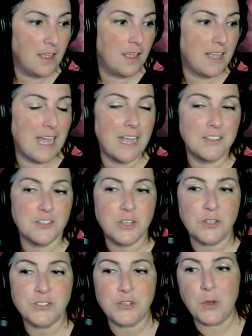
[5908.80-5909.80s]
Yeah, there's
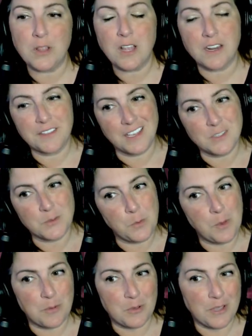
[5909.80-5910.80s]
also a lot of things where
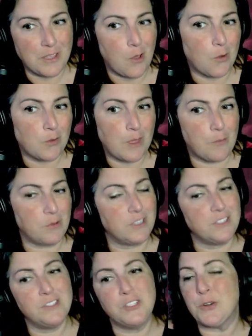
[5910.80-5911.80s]
people are like, oh, they
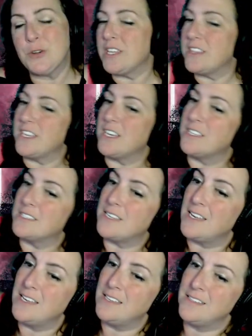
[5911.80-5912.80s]
put dirty things
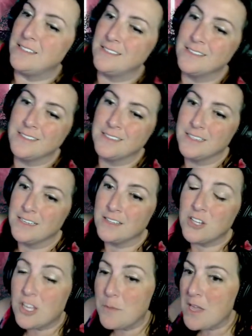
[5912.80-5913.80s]
in.
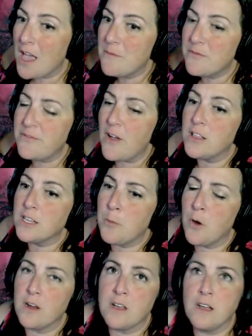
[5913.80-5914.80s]
Look at me. I'm falling
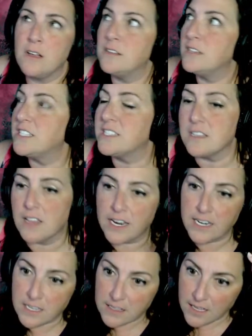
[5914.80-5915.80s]
apart, y'all. It's the
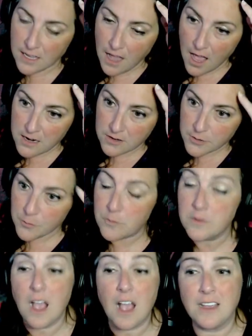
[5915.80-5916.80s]
lighting, I think. I don't know.
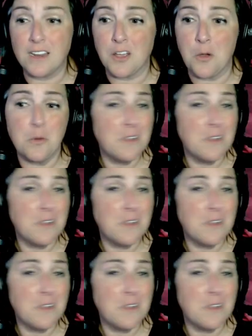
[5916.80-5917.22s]
I gotta go.